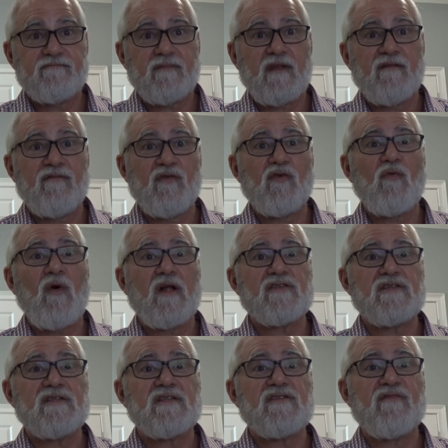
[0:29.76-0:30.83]
If you're
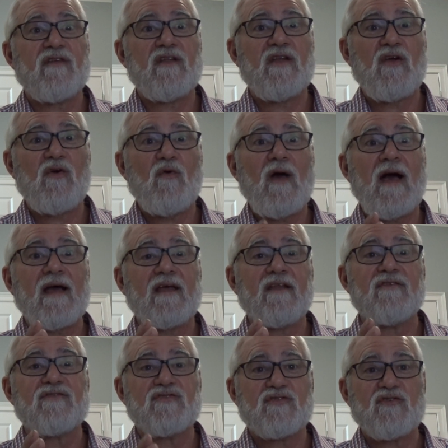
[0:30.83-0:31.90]
watching this video, I can
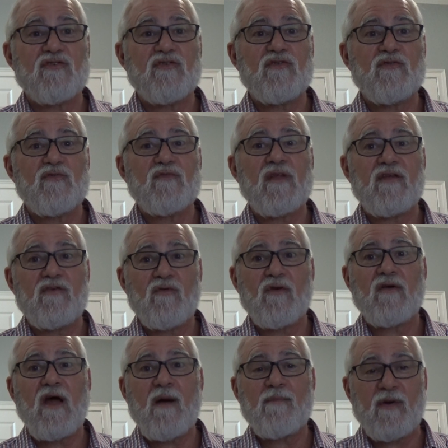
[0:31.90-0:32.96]
assure you that you are
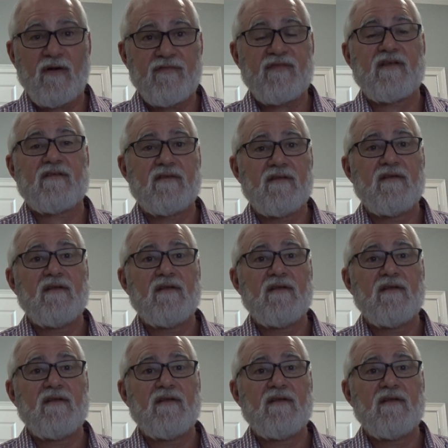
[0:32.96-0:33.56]
not perfect.